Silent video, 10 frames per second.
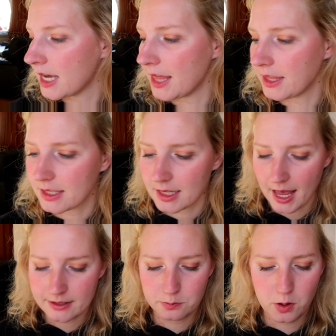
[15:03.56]
And then the
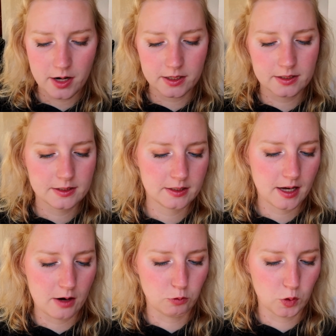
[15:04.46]
last product
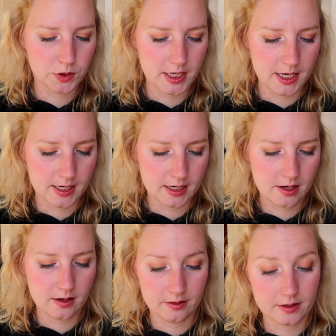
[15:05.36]
I rolled in,
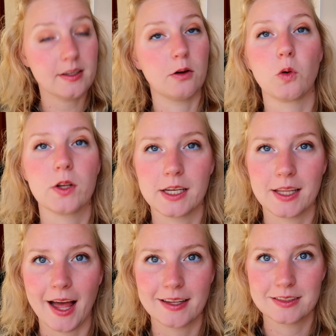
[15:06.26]
I rolled in
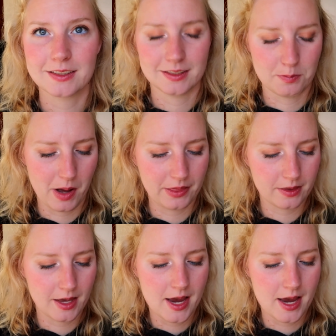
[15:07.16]
last month,